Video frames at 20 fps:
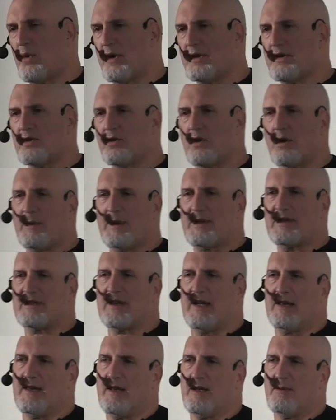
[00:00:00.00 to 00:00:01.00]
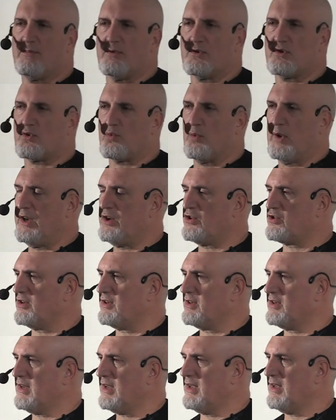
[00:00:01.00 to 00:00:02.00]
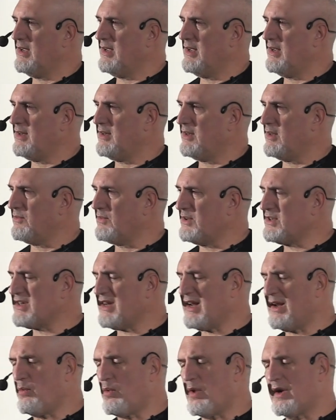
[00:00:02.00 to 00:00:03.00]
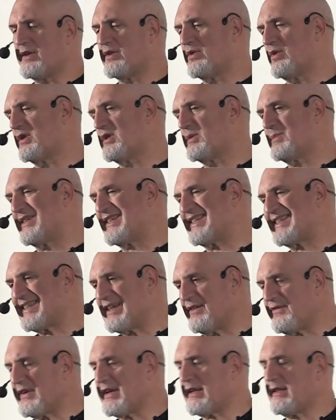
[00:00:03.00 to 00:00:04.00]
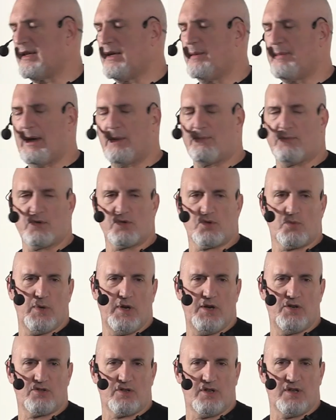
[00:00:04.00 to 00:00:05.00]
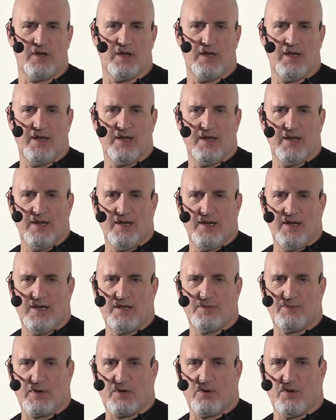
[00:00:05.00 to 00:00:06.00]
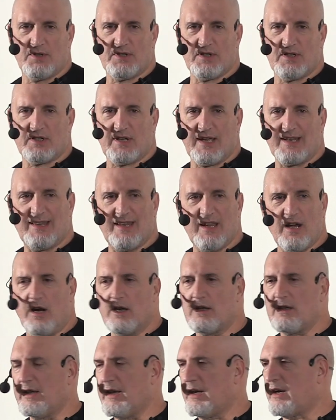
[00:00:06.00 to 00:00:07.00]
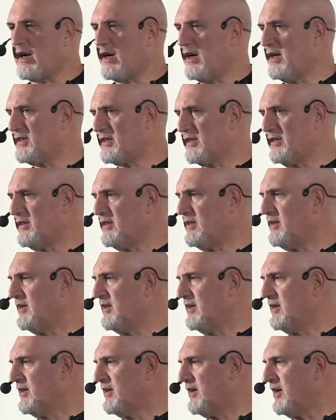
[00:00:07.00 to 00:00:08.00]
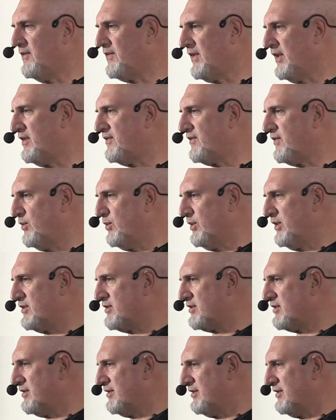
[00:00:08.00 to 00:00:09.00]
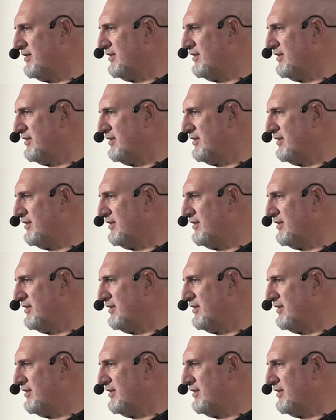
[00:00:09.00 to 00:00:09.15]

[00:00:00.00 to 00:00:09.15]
I want to talk about this idea of persuasion. And the reason I want to talk specifically about persuasion is because it's like the ugly cousin of influence.